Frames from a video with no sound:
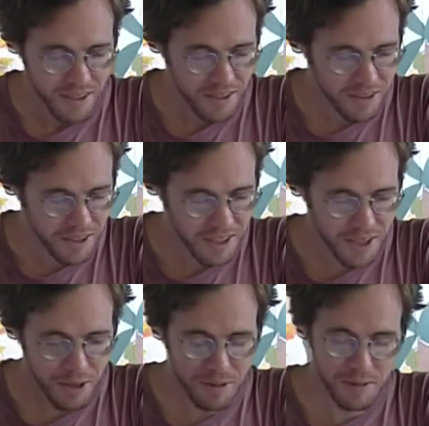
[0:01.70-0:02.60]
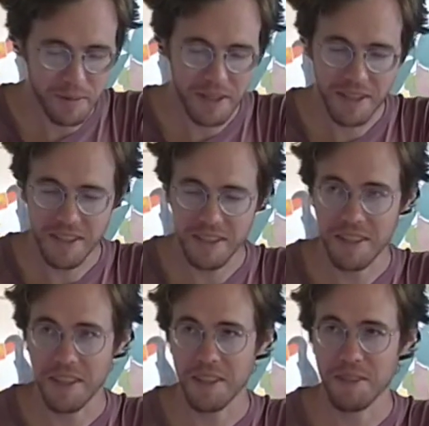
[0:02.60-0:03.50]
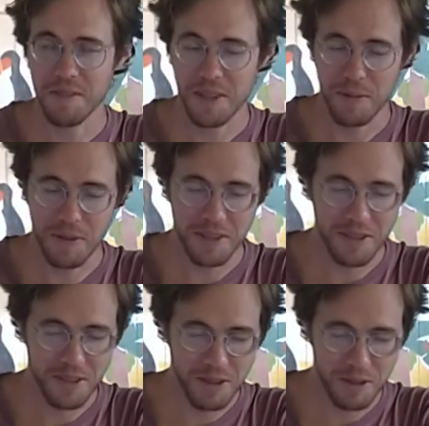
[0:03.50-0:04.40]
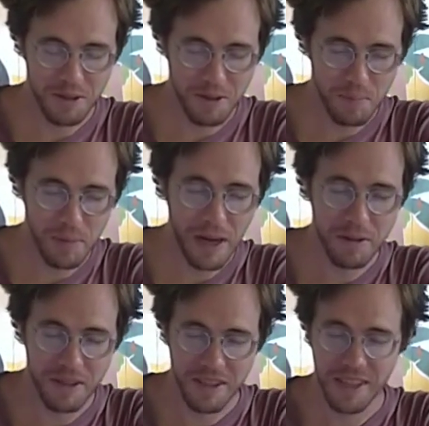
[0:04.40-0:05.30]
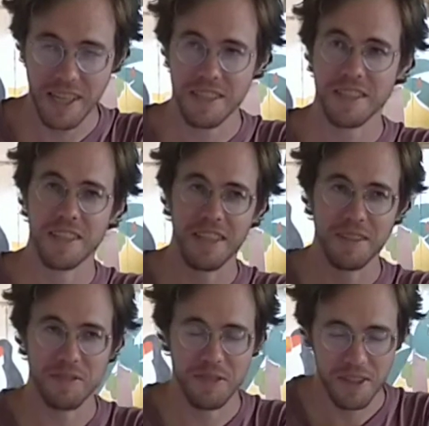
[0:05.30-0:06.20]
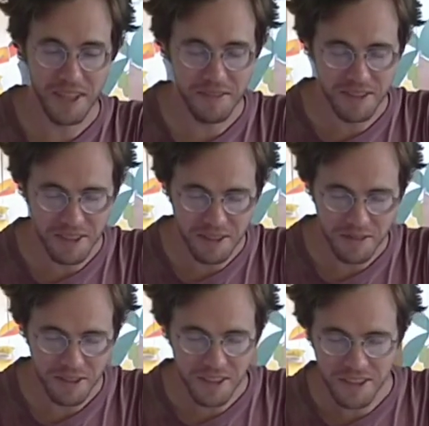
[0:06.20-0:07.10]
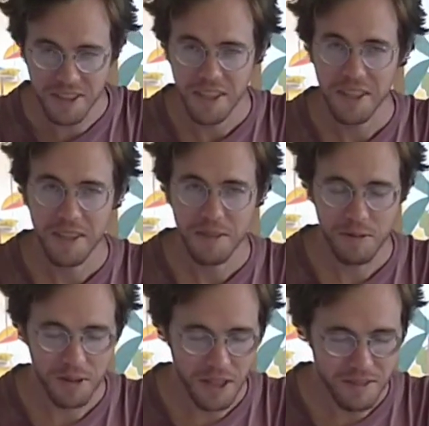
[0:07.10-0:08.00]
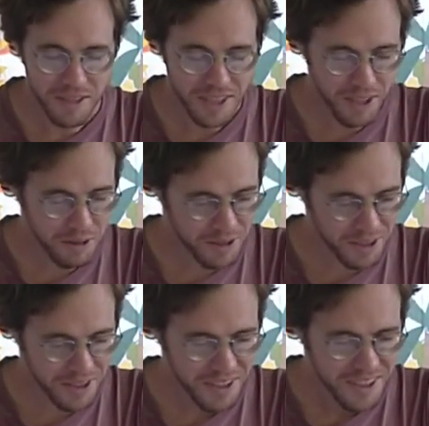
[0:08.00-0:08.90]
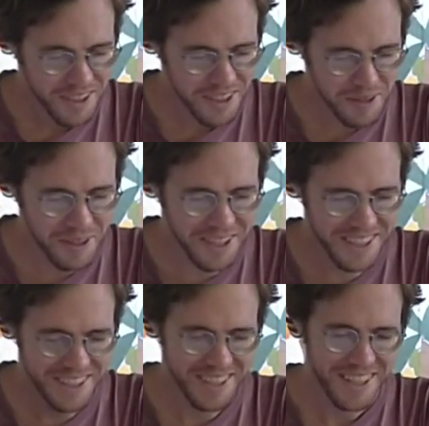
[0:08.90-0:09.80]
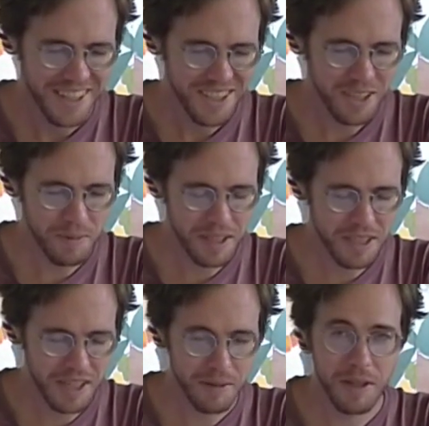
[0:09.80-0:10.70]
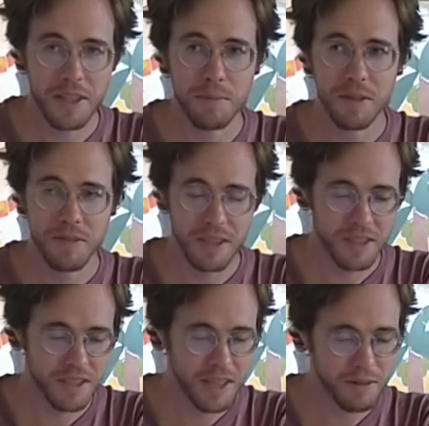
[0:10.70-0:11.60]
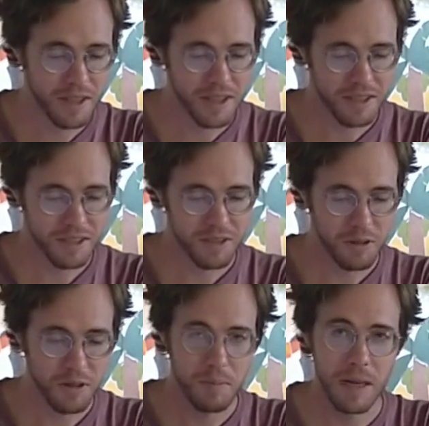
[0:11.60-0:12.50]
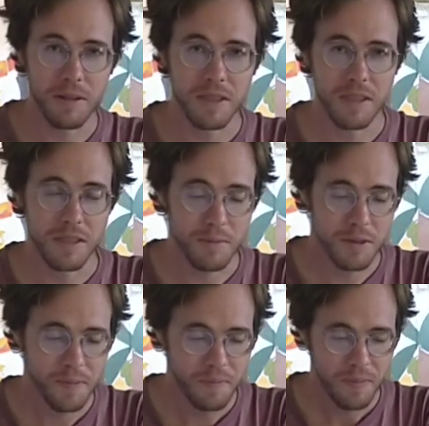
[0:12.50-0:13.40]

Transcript: Okay, hello everybody, and thank you for coming to the solar power class at Fruithaven, Ecovillage, fruithaven.org. So I'm going to talk about a number of things today relating to solar power systems.